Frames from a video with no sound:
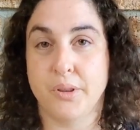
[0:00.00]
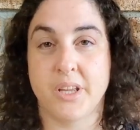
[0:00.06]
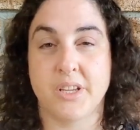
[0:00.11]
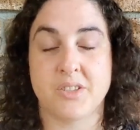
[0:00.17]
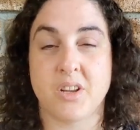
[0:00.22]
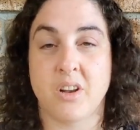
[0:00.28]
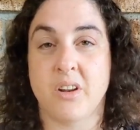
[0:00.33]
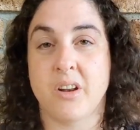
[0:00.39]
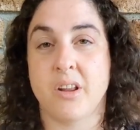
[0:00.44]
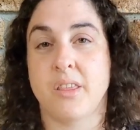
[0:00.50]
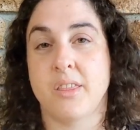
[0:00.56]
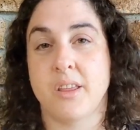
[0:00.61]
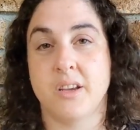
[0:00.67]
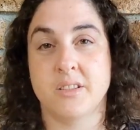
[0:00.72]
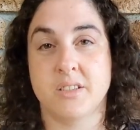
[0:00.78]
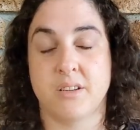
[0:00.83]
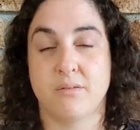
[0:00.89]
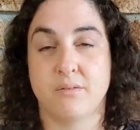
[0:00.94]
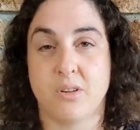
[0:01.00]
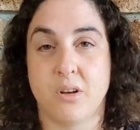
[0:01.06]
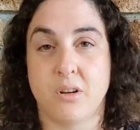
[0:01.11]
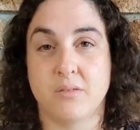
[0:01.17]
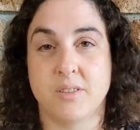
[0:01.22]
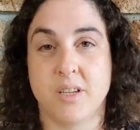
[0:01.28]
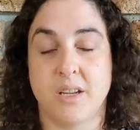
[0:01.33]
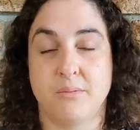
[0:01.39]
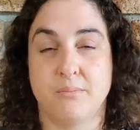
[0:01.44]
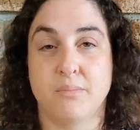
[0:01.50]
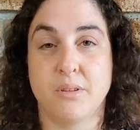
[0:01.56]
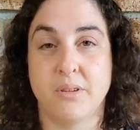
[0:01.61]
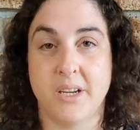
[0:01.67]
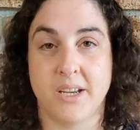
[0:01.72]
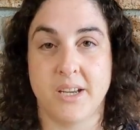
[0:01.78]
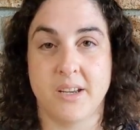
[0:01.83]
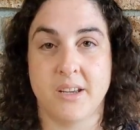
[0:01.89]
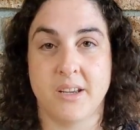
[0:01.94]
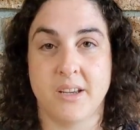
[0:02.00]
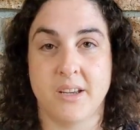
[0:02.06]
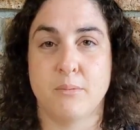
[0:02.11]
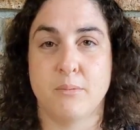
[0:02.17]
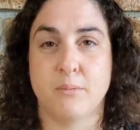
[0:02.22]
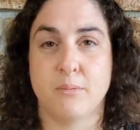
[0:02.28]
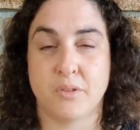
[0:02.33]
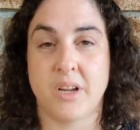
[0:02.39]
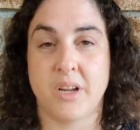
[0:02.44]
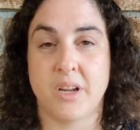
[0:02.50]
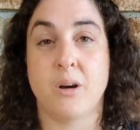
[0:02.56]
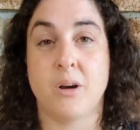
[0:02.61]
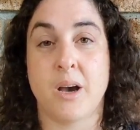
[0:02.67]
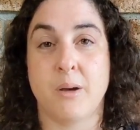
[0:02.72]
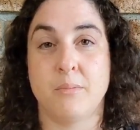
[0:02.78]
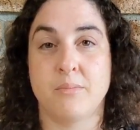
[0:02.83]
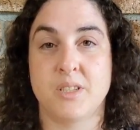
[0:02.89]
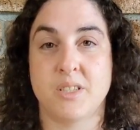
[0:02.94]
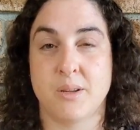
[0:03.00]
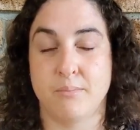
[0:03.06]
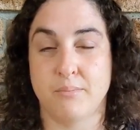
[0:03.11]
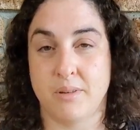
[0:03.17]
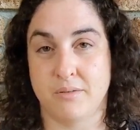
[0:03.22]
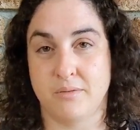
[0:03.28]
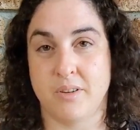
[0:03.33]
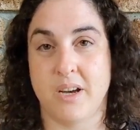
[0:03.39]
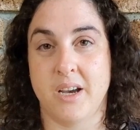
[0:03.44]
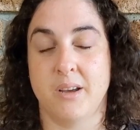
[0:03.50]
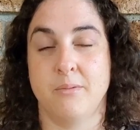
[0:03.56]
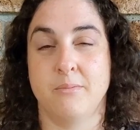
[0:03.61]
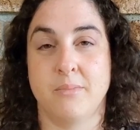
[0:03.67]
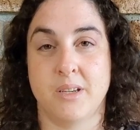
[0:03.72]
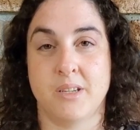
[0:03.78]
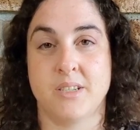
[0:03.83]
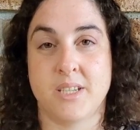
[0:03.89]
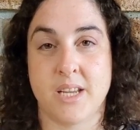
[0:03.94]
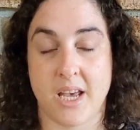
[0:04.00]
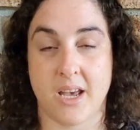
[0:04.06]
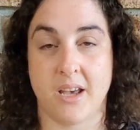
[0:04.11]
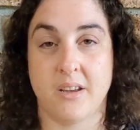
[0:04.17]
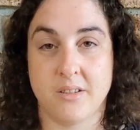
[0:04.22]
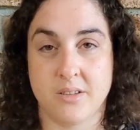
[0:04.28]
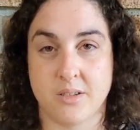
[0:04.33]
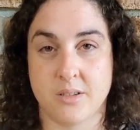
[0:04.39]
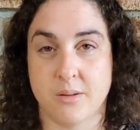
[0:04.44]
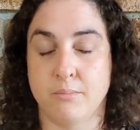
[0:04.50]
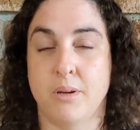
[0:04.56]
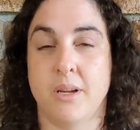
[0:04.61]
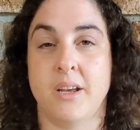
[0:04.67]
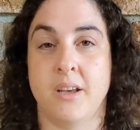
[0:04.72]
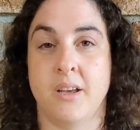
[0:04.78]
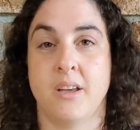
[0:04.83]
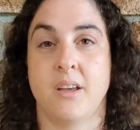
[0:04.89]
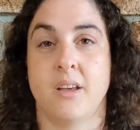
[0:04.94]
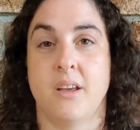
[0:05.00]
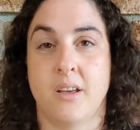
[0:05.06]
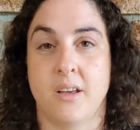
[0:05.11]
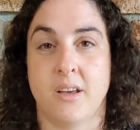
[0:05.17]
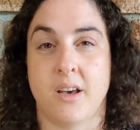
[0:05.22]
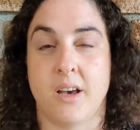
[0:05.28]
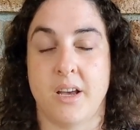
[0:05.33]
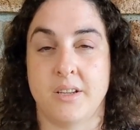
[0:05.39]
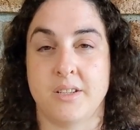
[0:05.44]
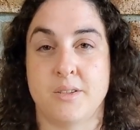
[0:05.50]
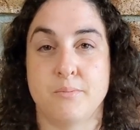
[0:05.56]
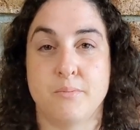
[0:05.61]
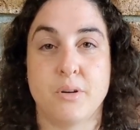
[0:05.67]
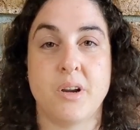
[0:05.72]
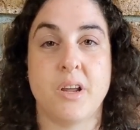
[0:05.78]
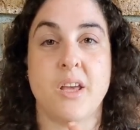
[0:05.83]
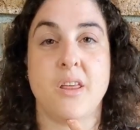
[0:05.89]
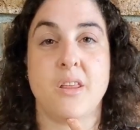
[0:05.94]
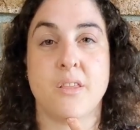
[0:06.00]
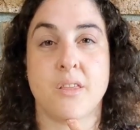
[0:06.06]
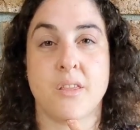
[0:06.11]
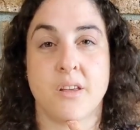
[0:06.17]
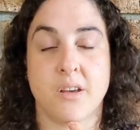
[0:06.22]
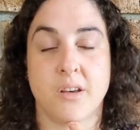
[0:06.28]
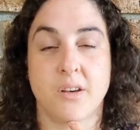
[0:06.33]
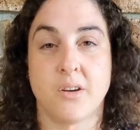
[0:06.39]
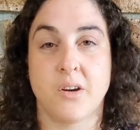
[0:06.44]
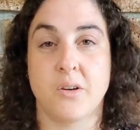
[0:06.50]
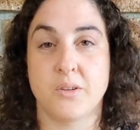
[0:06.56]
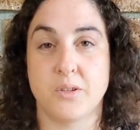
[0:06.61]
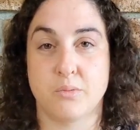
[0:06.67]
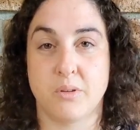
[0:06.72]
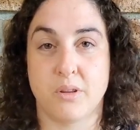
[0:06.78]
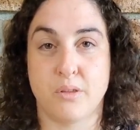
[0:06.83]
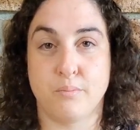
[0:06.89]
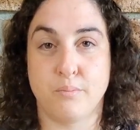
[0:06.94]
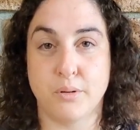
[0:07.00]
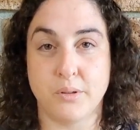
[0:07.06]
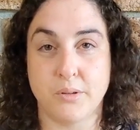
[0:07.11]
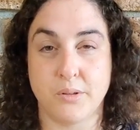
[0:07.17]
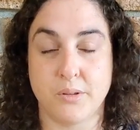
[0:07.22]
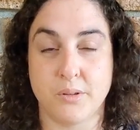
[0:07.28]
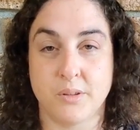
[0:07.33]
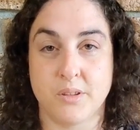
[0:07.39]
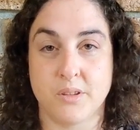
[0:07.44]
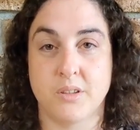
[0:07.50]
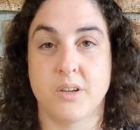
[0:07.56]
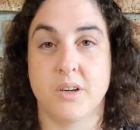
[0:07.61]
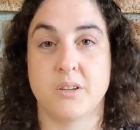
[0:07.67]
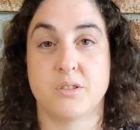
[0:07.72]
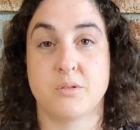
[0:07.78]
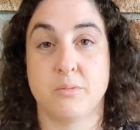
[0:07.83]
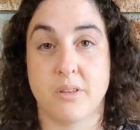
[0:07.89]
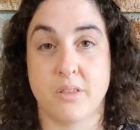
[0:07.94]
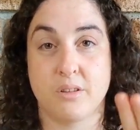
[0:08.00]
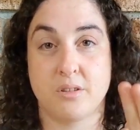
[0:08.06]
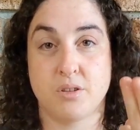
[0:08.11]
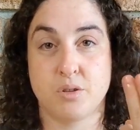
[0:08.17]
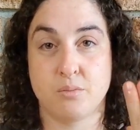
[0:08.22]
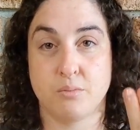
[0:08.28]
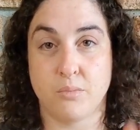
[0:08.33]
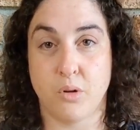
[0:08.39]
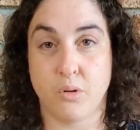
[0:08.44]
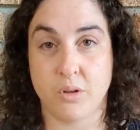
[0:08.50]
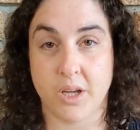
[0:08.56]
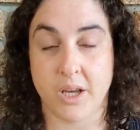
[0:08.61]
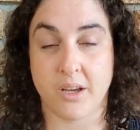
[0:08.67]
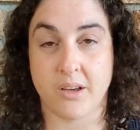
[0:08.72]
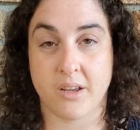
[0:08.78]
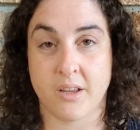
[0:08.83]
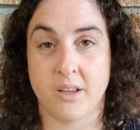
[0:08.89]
There's a lot of things involved in pulling. But for now, I'm simplifying by saying simply, it's breathe, goes with pull, goes with small kick.